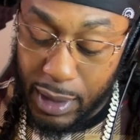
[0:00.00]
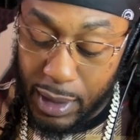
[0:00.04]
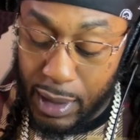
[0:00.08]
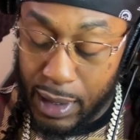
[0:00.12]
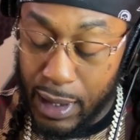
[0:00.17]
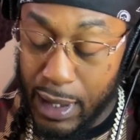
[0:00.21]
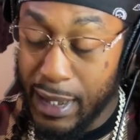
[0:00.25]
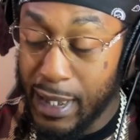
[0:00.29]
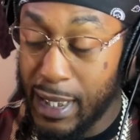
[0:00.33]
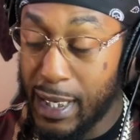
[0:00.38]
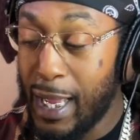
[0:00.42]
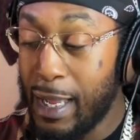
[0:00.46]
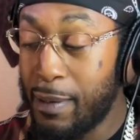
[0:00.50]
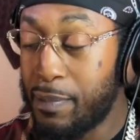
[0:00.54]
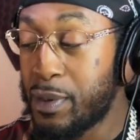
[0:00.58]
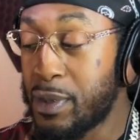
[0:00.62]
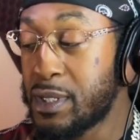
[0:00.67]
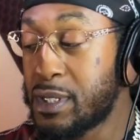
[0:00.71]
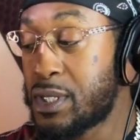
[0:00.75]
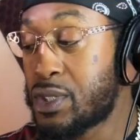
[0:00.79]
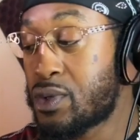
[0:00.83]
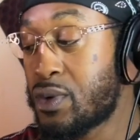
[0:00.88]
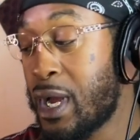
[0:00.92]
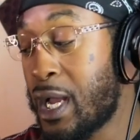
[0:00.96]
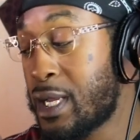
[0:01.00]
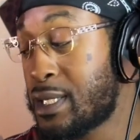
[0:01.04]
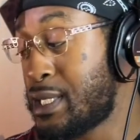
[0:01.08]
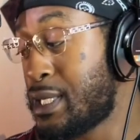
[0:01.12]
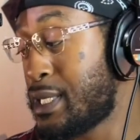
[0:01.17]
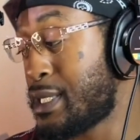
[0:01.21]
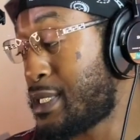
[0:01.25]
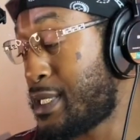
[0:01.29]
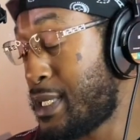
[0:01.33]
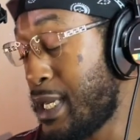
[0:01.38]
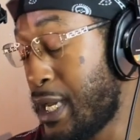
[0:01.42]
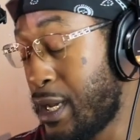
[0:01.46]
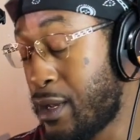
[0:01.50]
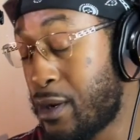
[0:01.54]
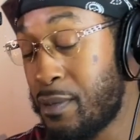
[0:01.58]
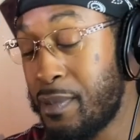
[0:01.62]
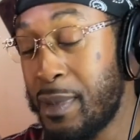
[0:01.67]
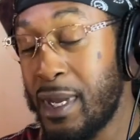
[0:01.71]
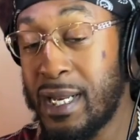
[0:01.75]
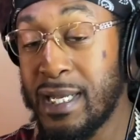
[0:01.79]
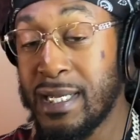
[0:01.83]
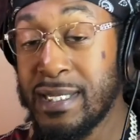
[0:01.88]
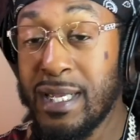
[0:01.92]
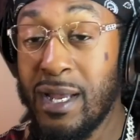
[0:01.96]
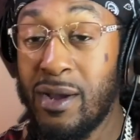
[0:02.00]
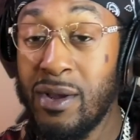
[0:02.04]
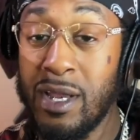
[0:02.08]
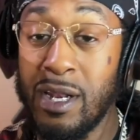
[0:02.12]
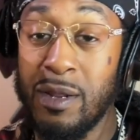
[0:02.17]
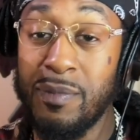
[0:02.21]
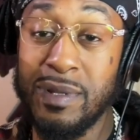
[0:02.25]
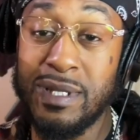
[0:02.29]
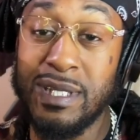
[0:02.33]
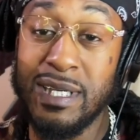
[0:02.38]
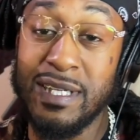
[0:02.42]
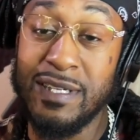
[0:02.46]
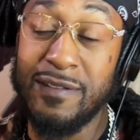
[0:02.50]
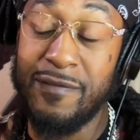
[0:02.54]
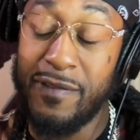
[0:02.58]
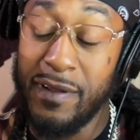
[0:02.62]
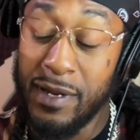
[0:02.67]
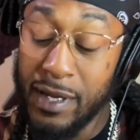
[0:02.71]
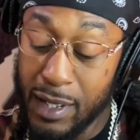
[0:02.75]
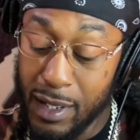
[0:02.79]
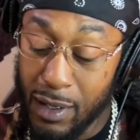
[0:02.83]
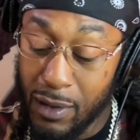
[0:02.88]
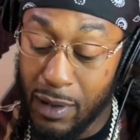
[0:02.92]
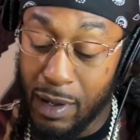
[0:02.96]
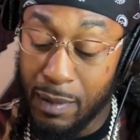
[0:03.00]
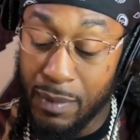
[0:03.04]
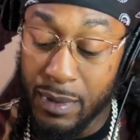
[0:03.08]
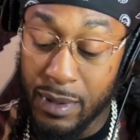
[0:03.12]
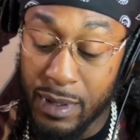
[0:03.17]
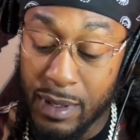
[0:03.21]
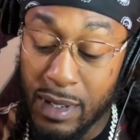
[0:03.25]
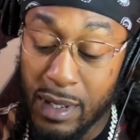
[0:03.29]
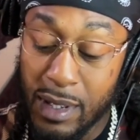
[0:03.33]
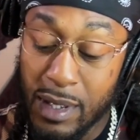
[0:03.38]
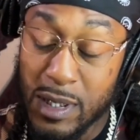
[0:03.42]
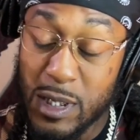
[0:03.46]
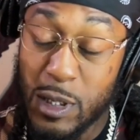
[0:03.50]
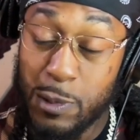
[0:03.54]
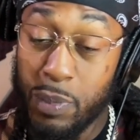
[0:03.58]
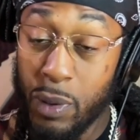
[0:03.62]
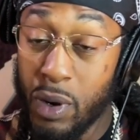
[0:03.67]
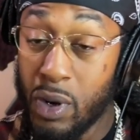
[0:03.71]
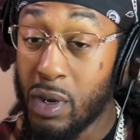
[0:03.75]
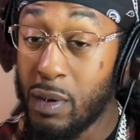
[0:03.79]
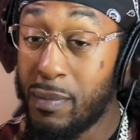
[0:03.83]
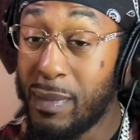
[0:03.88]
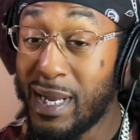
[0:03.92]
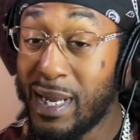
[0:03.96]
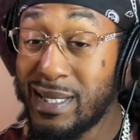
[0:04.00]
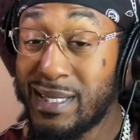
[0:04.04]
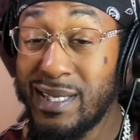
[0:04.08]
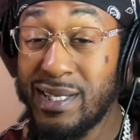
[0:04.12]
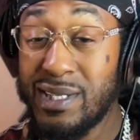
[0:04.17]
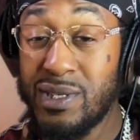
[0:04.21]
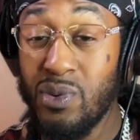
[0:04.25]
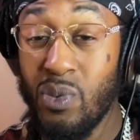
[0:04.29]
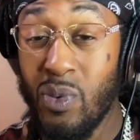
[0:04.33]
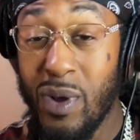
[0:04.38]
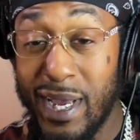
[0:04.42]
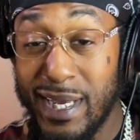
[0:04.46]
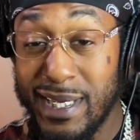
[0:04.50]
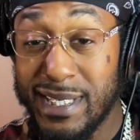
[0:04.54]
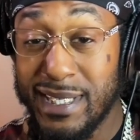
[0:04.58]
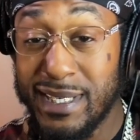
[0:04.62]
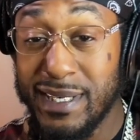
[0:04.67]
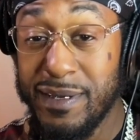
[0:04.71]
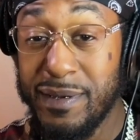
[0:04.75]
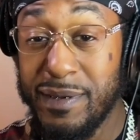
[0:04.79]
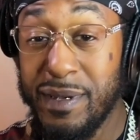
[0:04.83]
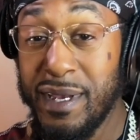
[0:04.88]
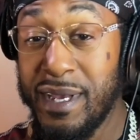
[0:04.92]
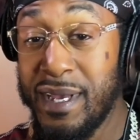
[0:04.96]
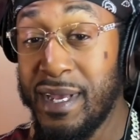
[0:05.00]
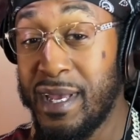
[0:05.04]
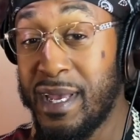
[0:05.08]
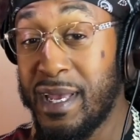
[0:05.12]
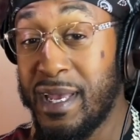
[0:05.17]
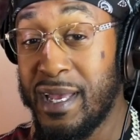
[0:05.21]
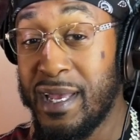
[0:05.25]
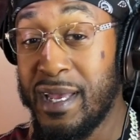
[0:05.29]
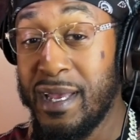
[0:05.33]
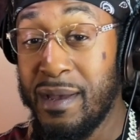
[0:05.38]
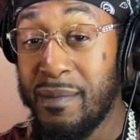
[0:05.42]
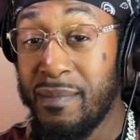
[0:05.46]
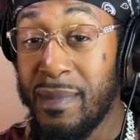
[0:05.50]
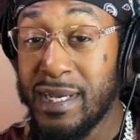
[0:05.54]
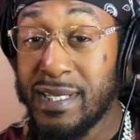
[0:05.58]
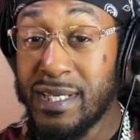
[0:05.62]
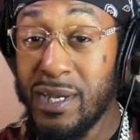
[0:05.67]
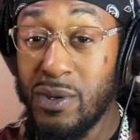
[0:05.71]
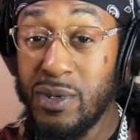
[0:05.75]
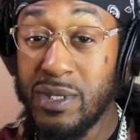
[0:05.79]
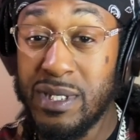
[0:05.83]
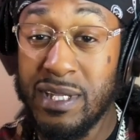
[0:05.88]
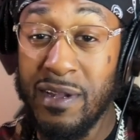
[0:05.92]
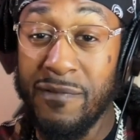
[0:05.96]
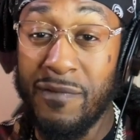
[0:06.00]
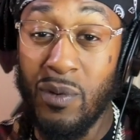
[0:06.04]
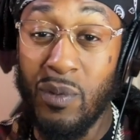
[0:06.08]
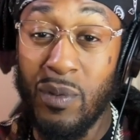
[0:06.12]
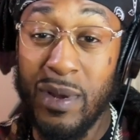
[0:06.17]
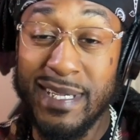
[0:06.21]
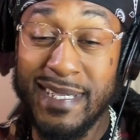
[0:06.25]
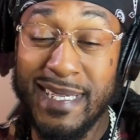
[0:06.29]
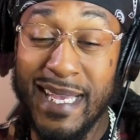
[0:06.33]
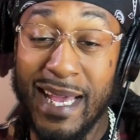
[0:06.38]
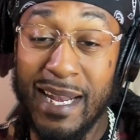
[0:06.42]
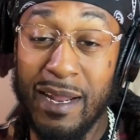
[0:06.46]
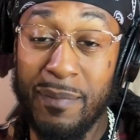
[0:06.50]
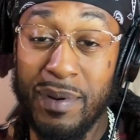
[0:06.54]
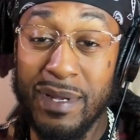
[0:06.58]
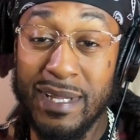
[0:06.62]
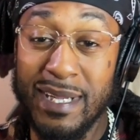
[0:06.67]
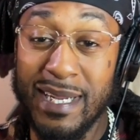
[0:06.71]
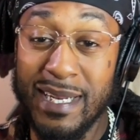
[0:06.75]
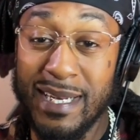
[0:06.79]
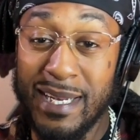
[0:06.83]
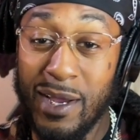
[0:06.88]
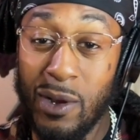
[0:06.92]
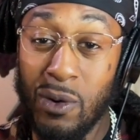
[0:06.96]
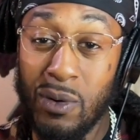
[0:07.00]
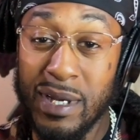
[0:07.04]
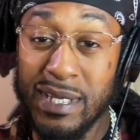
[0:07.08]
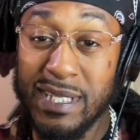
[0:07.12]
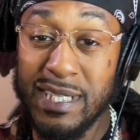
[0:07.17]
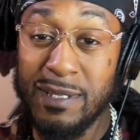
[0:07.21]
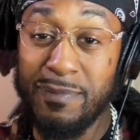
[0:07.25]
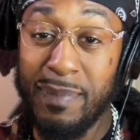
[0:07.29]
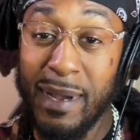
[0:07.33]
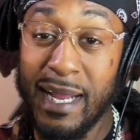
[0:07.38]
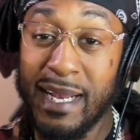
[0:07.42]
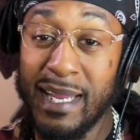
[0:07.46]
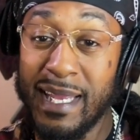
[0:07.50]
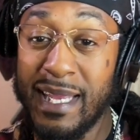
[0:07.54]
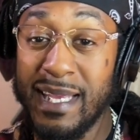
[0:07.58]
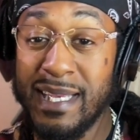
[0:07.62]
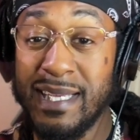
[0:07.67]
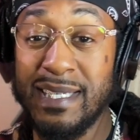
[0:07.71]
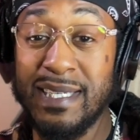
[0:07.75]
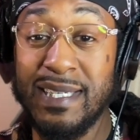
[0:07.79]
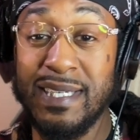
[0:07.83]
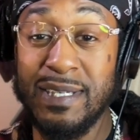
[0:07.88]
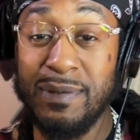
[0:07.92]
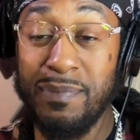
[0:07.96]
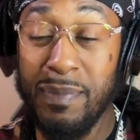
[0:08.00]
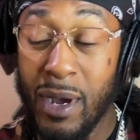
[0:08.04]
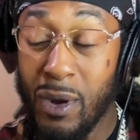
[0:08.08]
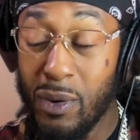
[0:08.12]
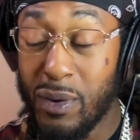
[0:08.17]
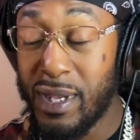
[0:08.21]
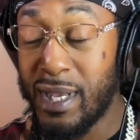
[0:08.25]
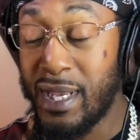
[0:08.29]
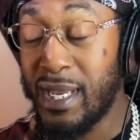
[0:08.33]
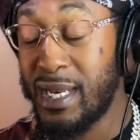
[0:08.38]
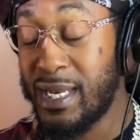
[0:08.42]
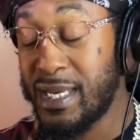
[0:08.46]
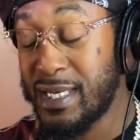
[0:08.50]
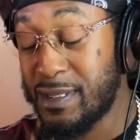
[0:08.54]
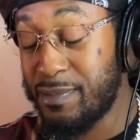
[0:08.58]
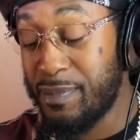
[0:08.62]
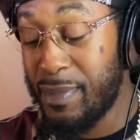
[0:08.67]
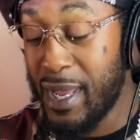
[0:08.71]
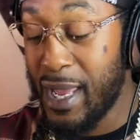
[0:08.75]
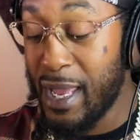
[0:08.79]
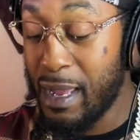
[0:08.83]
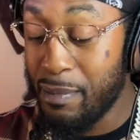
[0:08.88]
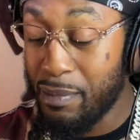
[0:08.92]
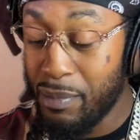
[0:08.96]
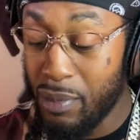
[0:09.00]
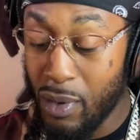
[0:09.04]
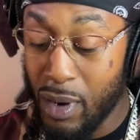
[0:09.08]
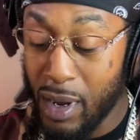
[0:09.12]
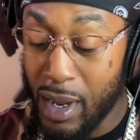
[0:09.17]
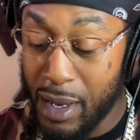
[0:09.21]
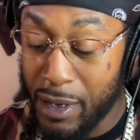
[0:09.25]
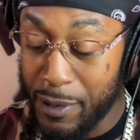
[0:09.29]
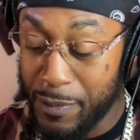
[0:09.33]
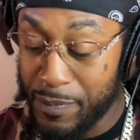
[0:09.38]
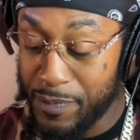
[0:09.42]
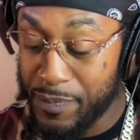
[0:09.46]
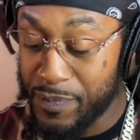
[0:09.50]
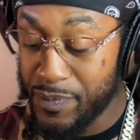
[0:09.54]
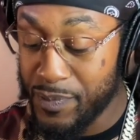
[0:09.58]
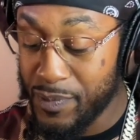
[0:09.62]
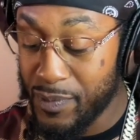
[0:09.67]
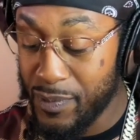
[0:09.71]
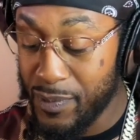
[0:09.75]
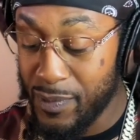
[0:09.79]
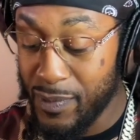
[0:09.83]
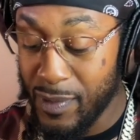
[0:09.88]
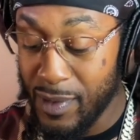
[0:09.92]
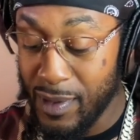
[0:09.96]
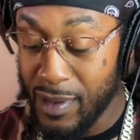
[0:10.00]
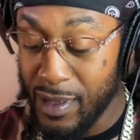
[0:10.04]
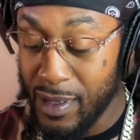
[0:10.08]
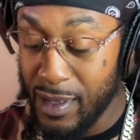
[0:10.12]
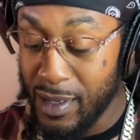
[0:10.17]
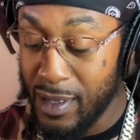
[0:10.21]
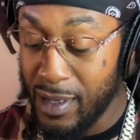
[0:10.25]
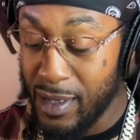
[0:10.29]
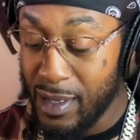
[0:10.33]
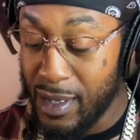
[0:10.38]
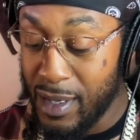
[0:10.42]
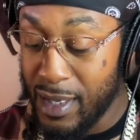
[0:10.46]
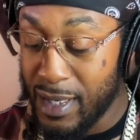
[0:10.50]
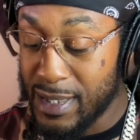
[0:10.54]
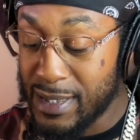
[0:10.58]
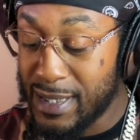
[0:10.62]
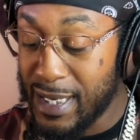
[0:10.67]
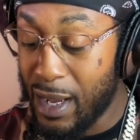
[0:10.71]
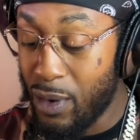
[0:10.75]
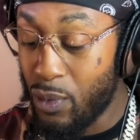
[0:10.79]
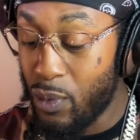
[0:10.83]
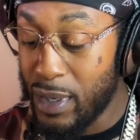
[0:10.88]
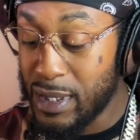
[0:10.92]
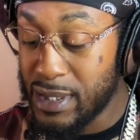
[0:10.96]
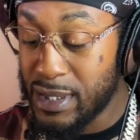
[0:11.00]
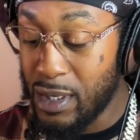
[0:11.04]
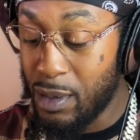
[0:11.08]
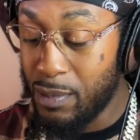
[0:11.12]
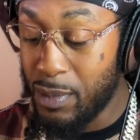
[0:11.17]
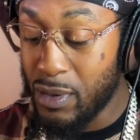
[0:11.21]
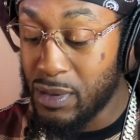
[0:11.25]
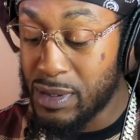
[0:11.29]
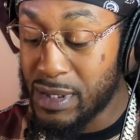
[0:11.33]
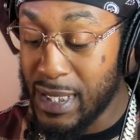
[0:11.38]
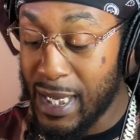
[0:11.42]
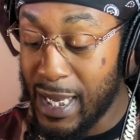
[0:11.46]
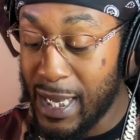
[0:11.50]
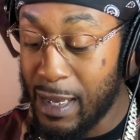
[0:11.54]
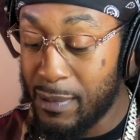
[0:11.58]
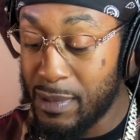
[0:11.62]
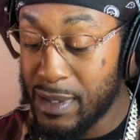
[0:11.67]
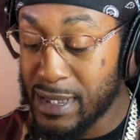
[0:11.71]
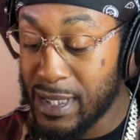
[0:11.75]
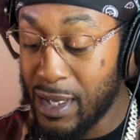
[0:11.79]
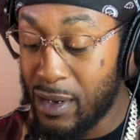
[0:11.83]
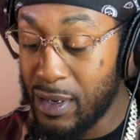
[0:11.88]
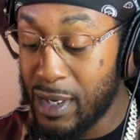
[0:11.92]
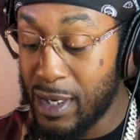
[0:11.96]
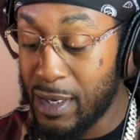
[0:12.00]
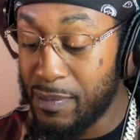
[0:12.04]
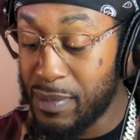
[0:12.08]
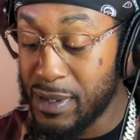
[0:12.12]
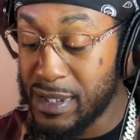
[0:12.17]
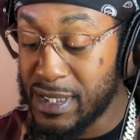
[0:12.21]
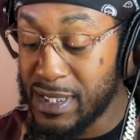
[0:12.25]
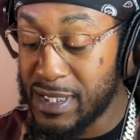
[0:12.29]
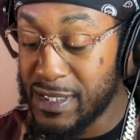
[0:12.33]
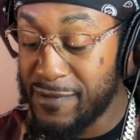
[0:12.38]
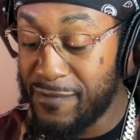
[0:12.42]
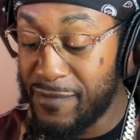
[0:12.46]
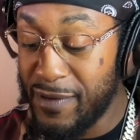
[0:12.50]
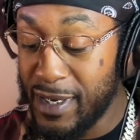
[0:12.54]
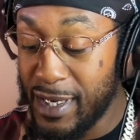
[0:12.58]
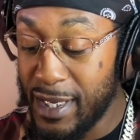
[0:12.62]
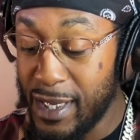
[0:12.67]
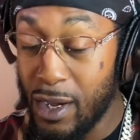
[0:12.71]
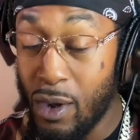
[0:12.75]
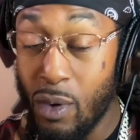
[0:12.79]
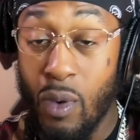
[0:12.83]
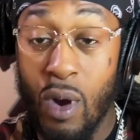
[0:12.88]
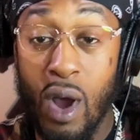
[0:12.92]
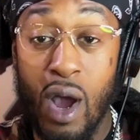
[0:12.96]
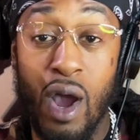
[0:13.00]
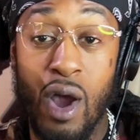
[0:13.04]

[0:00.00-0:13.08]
Hit that like button. Subscribe to the channel, man. Let's go get up into this video. I'm going to spark up my situation. Make sure you stuff a wet towel up under the door because it's about to get smoky in this bad boy. Let's not waste no more time. Let's go get up into this video.